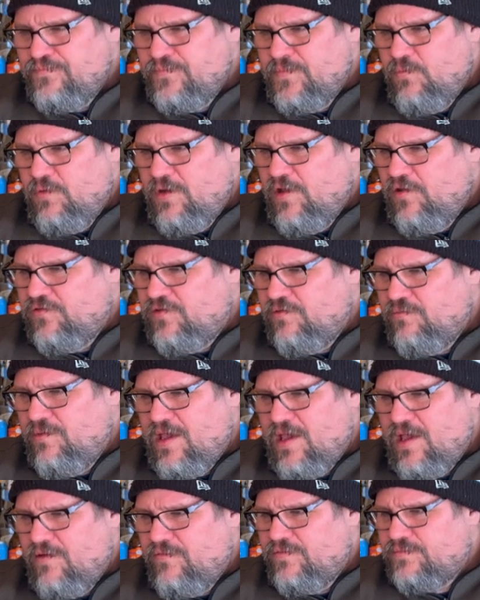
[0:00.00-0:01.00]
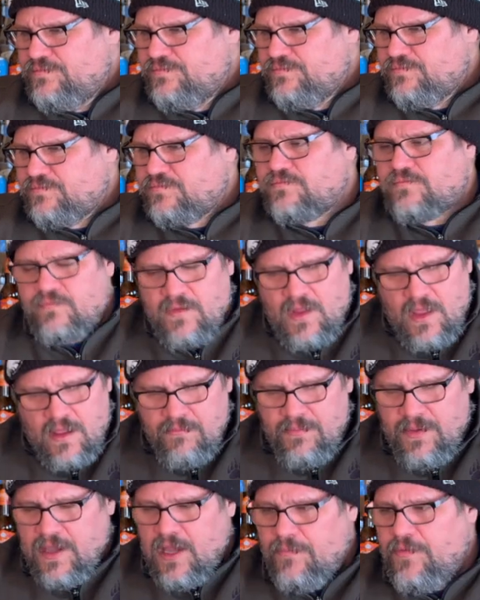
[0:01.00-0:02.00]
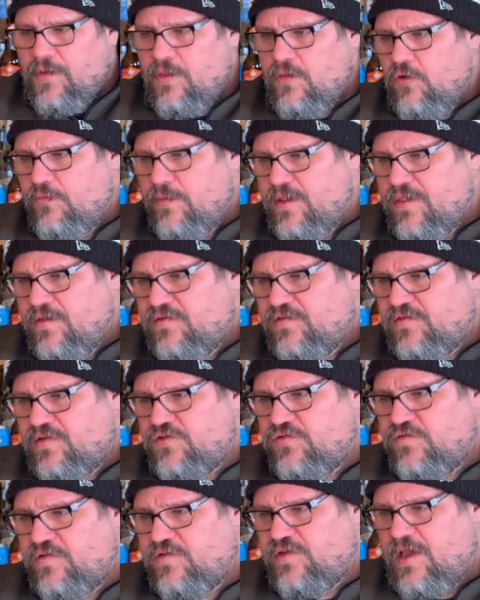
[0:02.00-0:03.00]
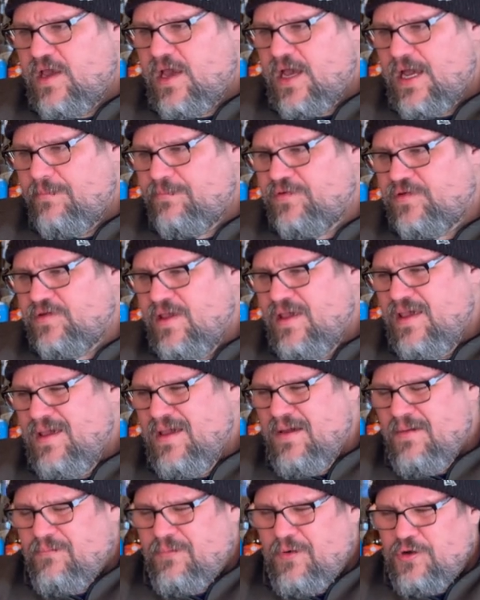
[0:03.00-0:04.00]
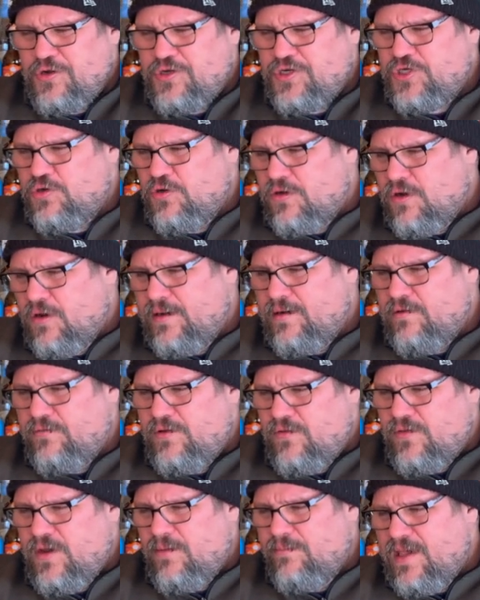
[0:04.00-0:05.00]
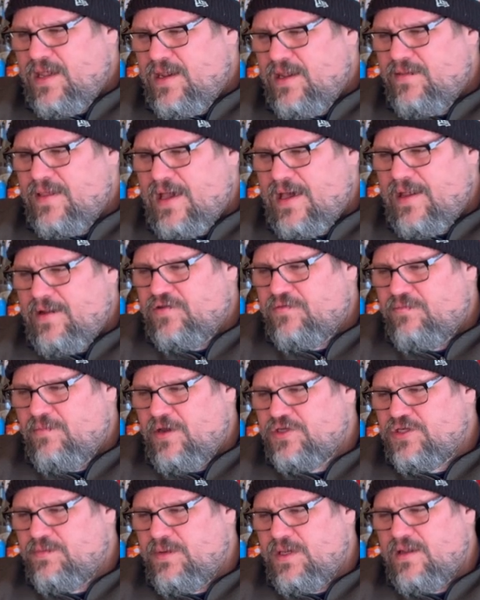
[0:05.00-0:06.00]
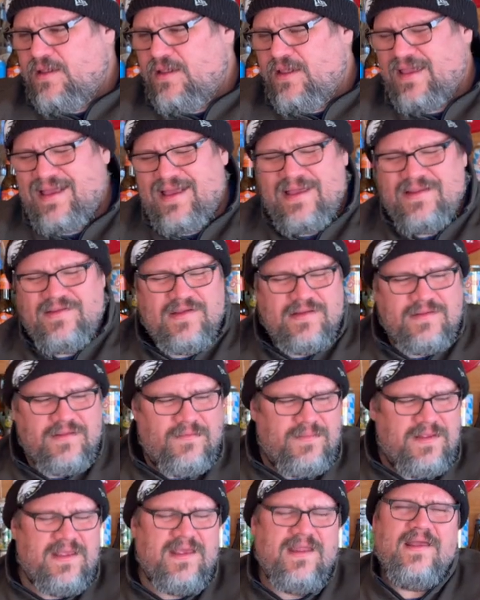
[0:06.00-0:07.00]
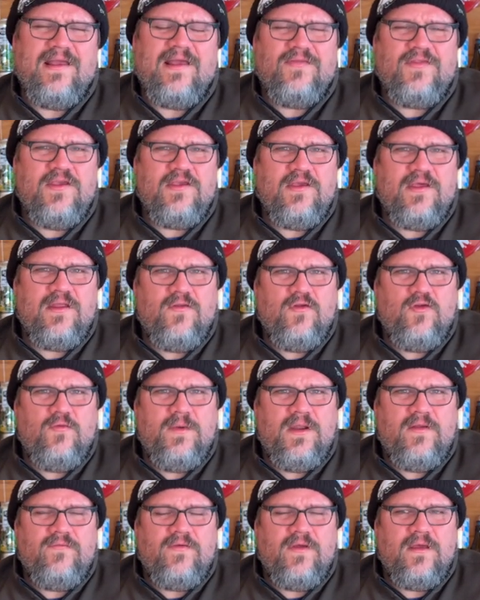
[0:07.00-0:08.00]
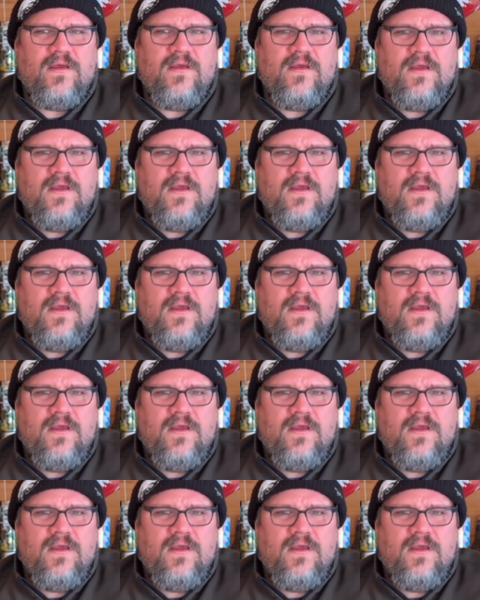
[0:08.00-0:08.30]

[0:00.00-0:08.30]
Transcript: what else do we have? Pick up a little bit of the citrusy hops. Burnt sugar, I don't know that I'm getting that as much. I mean, like I said in the beginning, I think you get a little bit of a,